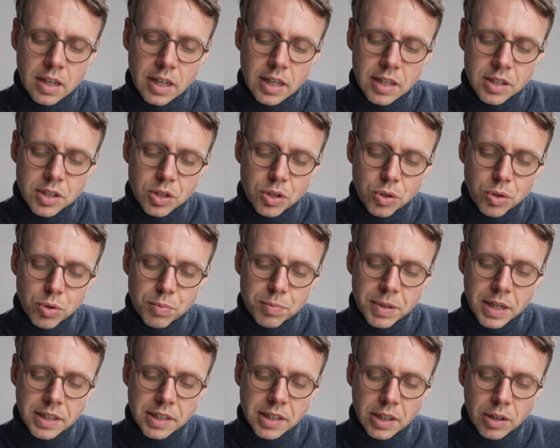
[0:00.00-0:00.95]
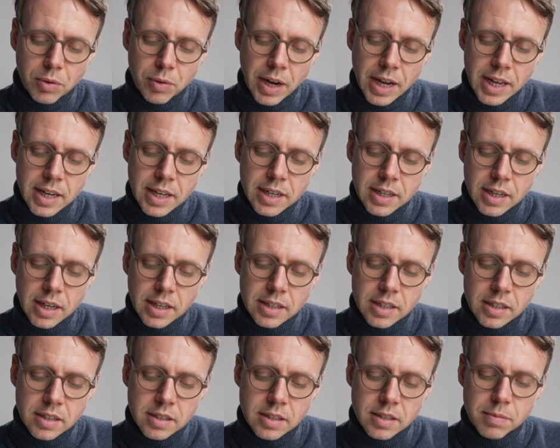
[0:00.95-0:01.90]
assume that the gradient at
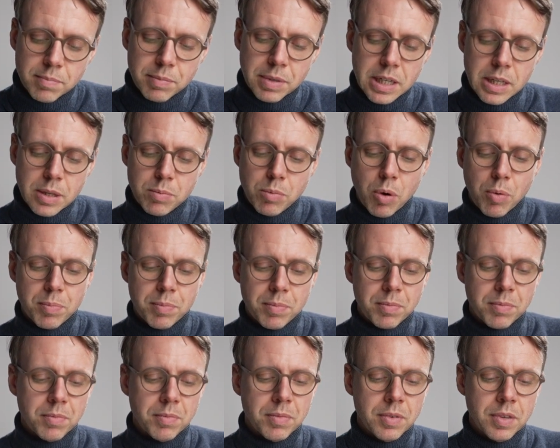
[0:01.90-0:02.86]
this minimum